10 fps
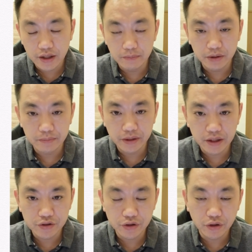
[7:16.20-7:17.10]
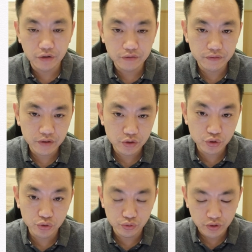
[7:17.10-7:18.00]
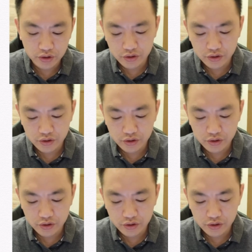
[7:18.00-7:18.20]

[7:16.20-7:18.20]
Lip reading: multiplication of 2.